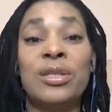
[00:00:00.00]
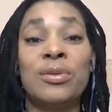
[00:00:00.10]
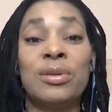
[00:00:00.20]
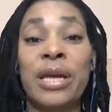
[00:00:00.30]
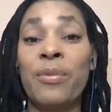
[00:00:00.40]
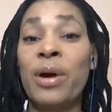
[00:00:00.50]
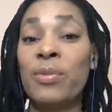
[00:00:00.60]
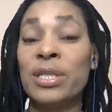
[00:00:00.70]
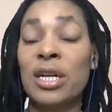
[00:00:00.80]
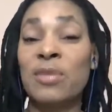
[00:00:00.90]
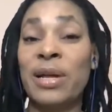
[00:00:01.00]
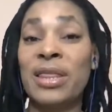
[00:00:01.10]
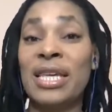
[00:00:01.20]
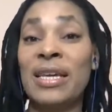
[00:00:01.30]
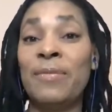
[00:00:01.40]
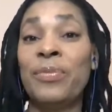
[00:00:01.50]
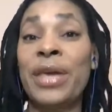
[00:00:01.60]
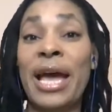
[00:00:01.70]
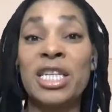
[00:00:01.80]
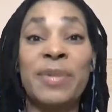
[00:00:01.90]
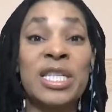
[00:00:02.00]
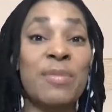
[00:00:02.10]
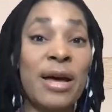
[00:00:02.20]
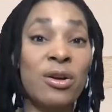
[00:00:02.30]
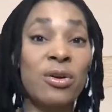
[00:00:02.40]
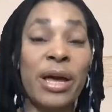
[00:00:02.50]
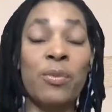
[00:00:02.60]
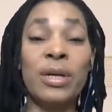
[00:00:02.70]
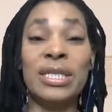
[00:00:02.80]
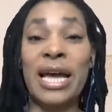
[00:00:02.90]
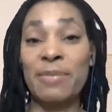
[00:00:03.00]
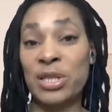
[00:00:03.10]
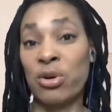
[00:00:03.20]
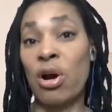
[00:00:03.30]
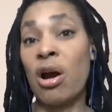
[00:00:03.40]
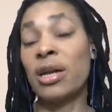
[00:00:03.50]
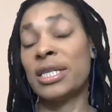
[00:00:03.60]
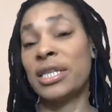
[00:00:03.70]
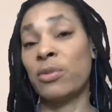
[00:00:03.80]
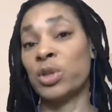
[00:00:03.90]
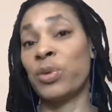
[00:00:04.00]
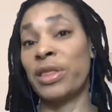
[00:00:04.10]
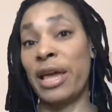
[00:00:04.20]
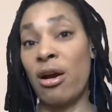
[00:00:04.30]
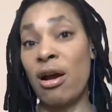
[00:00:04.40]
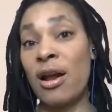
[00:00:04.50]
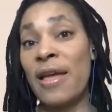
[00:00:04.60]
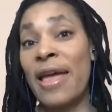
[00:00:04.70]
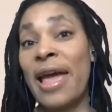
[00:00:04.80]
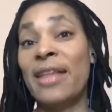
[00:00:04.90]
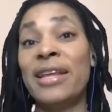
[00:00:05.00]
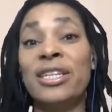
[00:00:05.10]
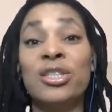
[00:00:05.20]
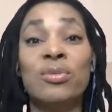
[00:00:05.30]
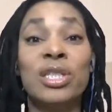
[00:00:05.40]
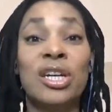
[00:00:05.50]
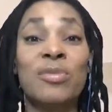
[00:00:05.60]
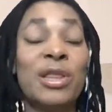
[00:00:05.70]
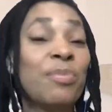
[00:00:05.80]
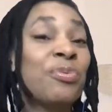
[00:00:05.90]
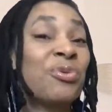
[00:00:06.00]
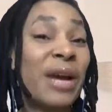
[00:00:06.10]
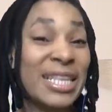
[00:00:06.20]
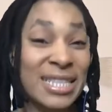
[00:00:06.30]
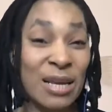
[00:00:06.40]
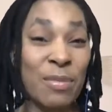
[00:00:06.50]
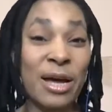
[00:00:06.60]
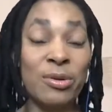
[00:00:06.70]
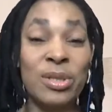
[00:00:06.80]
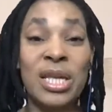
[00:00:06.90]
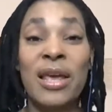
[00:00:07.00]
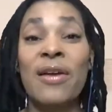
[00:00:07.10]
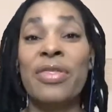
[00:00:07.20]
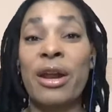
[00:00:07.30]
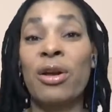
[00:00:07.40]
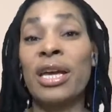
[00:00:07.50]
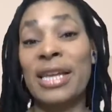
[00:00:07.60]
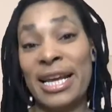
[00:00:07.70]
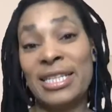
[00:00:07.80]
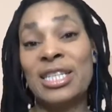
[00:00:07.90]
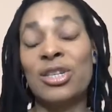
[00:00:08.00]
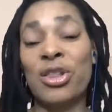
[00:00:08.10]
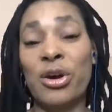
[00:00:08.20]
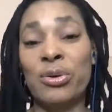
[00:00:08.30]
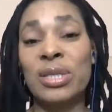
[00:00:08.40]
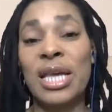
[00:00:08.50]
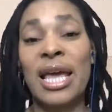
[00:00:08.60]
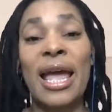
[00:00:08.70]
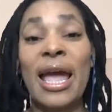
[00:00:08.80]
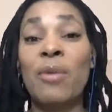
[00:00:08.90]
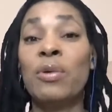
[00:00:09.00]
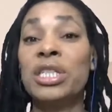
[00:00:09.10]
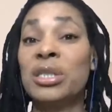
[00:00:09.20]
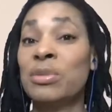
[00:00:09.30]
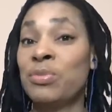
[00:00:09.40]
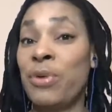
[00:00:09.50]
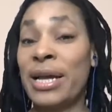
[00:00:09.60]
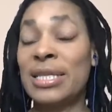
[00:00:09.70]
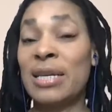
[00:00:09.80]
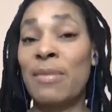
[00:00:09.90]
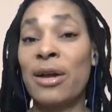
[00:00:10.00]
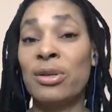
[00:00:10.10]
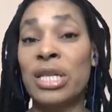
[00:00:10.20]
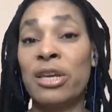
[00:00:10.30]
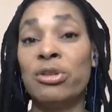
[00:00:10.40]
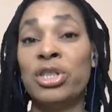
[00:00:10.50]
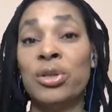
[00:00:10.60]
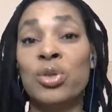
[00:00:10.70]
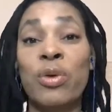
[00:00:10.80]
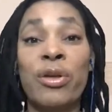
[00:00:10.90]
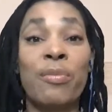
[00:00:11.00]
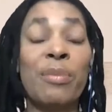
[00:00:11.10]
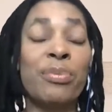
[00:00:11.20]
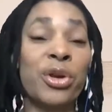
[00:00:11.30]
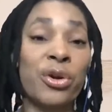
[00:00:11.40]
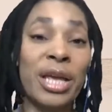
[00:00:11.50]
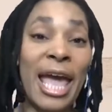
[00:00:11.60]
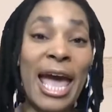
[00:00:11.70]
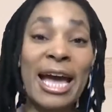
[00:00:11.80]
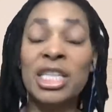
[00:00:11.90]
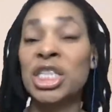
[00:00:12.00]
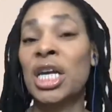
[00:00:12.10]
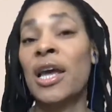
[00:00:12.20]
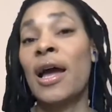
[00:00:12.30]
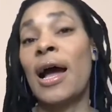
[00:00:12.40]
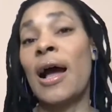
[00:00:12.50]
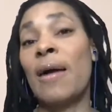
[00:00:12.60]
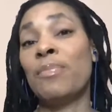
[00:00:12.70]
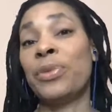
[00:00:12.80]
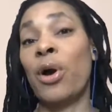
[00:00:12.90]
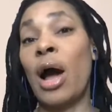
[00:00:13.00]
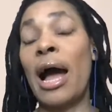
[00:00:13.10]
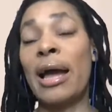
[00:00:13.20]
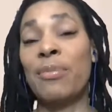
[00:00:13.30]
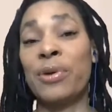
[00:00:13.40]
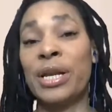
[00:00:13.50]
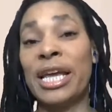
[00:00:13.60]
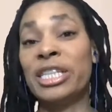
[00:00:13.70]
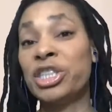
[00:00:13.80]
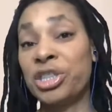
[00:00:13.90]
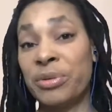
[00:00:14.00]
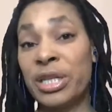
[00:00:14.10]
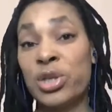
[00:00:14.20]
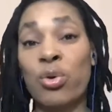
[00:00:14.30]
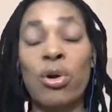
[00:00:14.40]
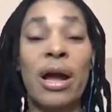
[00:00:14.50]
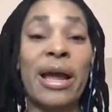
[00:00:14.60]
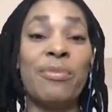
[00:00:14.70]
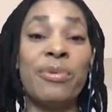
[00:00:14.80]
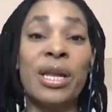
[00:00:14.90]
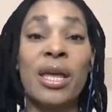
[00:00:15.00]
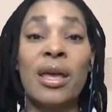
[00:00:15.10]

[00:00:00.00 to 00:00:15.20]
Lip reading: day 1, we talked about the cash-based model and what types there are and distinguish what they are. And day 2, we talked about the pricing models that are connected to those and which pricing models that you choose, whether it be pure cash, hybrid insurance, or hybrid